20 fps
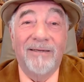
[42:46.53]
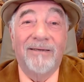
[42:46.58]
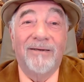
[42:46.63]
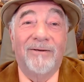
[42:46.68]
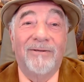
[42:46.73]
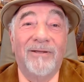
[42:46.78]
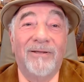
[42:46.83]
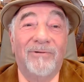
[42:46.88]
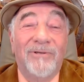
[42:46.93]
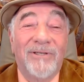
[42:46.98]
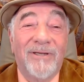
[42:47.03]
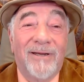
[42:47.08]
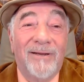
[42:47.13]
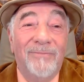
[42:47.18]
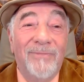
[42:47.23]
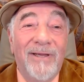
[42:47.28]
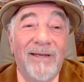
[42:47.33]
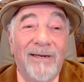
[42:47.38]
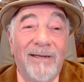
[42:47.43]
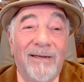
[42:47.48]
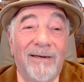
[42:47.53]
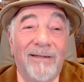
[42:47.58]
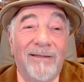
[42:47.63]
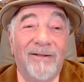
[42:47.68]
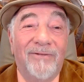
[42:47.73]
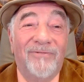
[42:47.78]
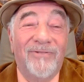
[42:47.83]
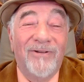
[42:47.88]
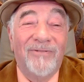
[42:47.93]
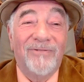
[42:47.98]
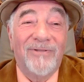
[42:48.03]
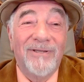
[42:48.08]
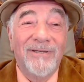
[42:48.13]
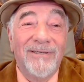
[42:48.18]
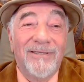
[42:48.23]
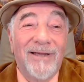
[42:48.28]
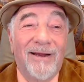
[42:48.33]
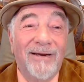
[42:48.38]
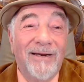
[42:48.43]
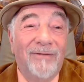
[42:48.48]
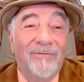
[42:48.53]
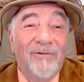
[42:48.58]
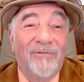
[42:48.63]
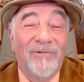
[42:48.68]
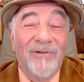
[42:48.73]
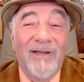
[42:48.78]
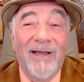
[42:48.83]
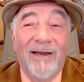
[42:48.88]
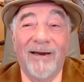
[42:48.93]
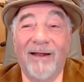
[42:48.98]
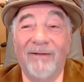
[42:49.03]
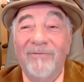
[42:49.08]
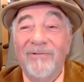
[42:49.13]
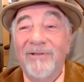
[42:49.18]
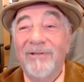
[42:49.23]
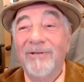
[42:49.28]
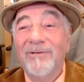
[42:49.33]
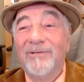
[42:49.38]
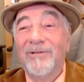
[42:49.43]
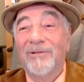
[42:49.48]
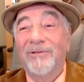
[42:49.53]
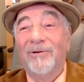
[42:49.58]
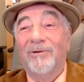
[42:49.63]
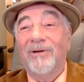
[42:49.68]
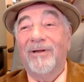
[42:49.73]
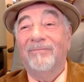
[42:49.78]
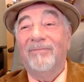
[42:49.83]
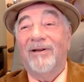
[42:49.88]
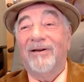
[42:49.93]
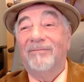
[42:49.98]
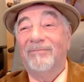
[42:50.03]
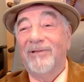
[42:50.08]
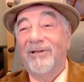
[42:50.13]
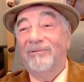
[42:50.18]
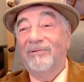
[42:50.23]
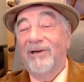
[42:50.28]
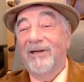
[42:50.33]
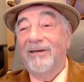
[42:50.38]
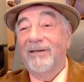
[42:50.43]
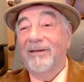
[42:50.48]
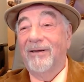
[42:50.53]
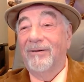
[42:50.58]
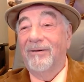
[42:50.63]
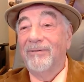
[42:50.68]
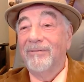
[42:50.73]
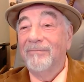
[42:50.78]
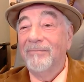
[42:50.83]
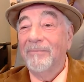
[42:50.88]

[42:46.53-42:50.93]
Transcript: You know, there was a comedian in the 50s. I never forget it. I used to talk about him on the radio.